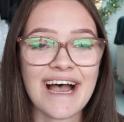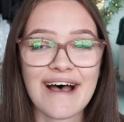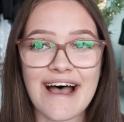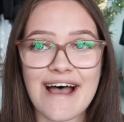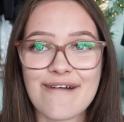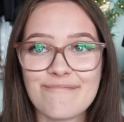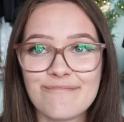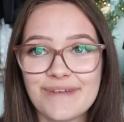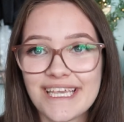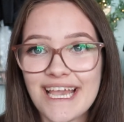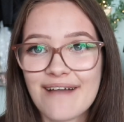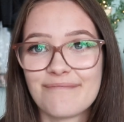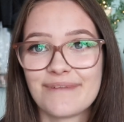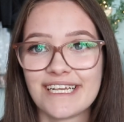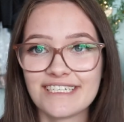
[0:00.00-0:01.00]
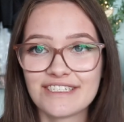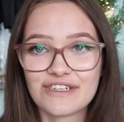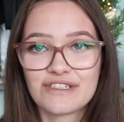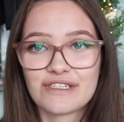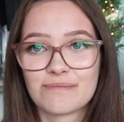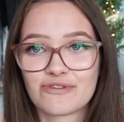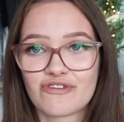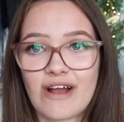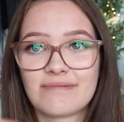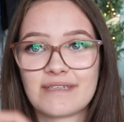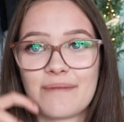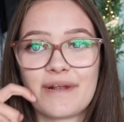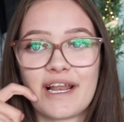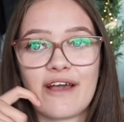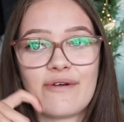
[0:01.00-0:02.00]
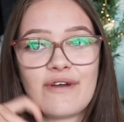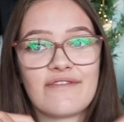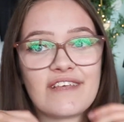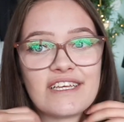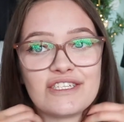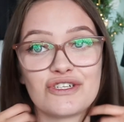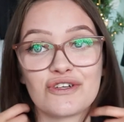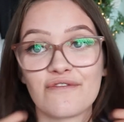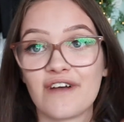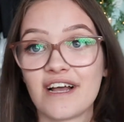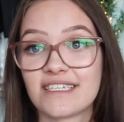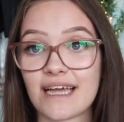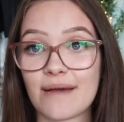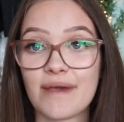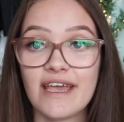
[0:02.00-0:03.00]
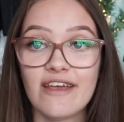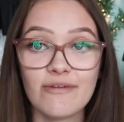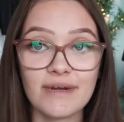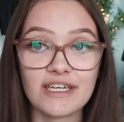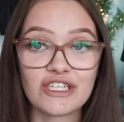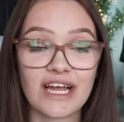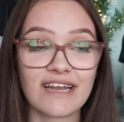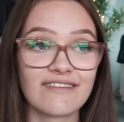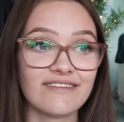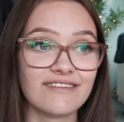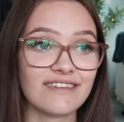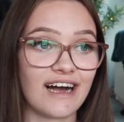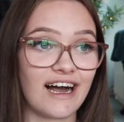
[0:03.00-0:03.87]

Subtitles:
But yeah, please do subscribe down below if this is your first time here on my channel.